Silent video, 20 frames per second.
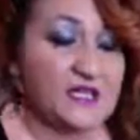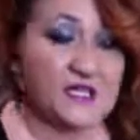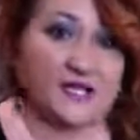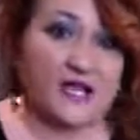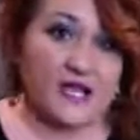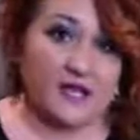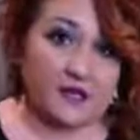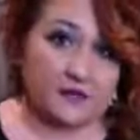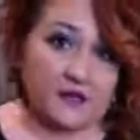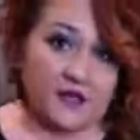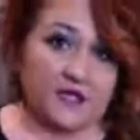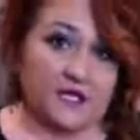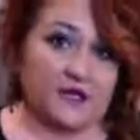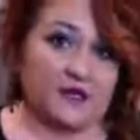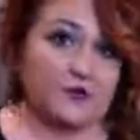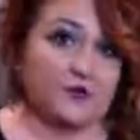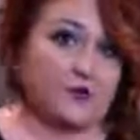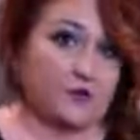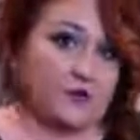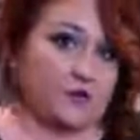kind of be
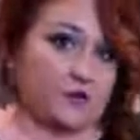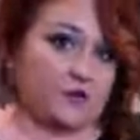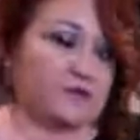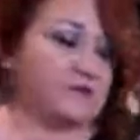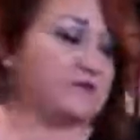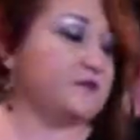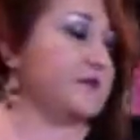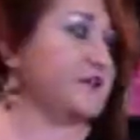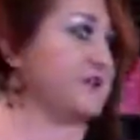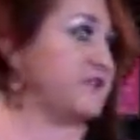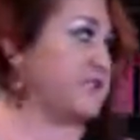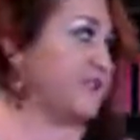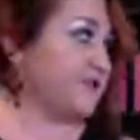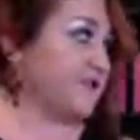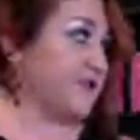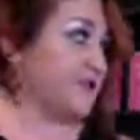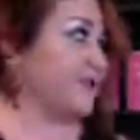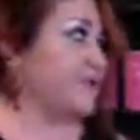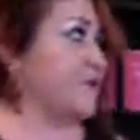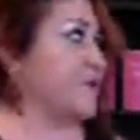
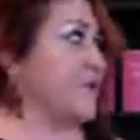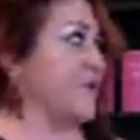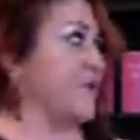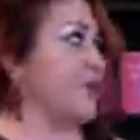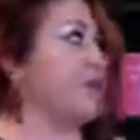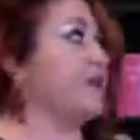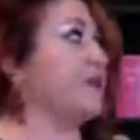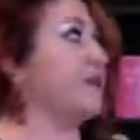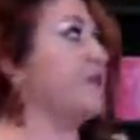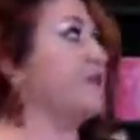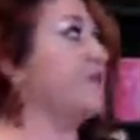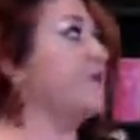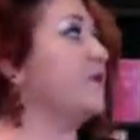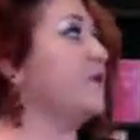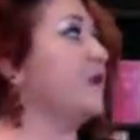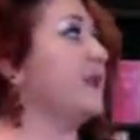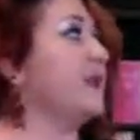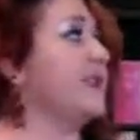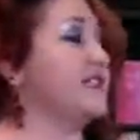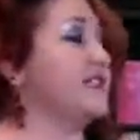different for you. We
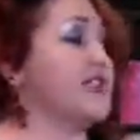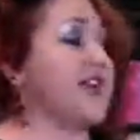can